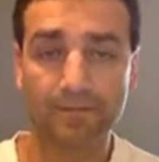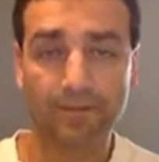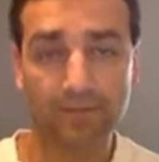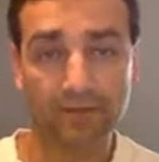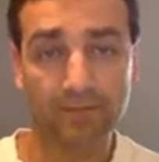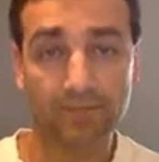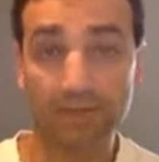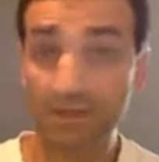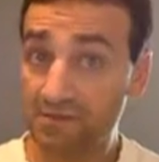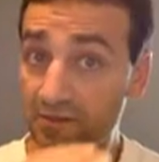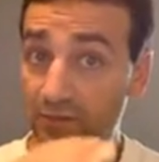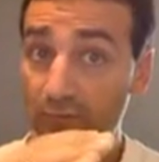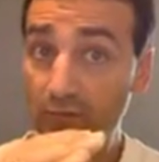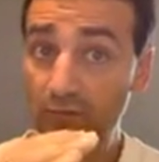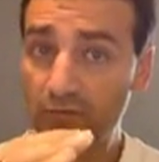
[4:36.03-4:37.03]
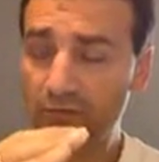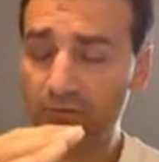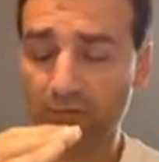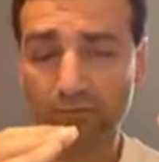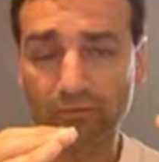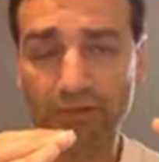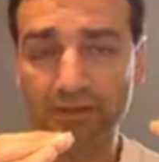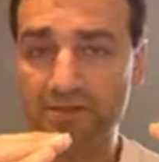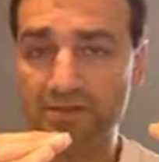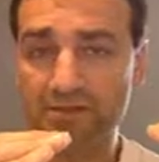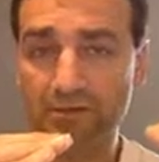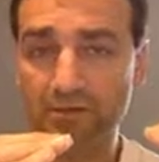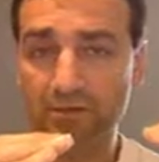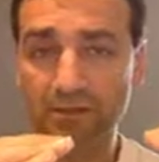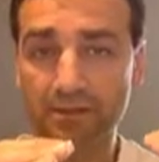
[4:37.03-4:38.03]
Okay, it still moves, but really
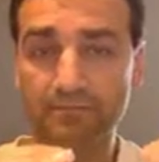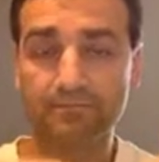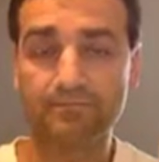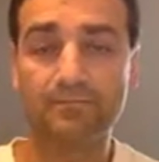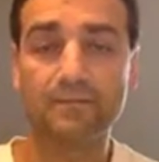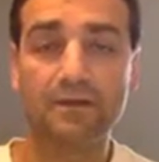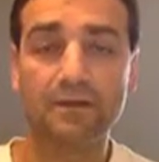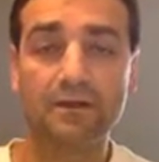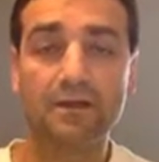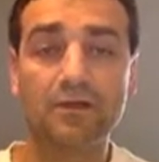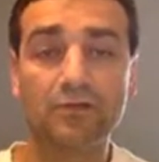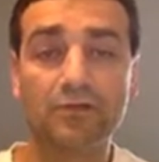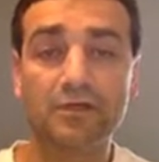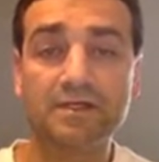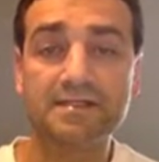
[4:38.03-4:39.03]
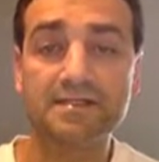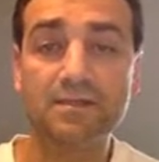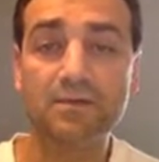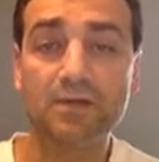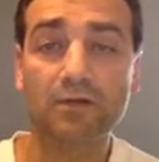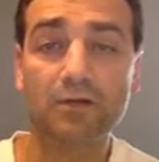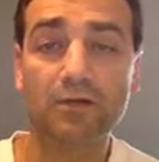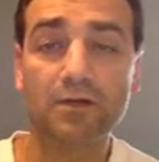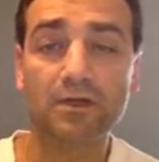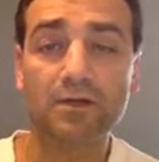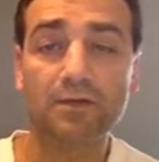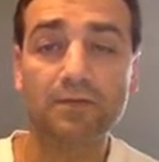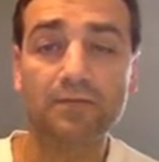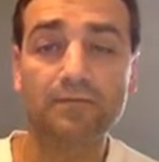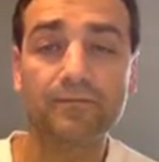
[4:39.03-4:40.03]
slowly. So you can see what I wrote here.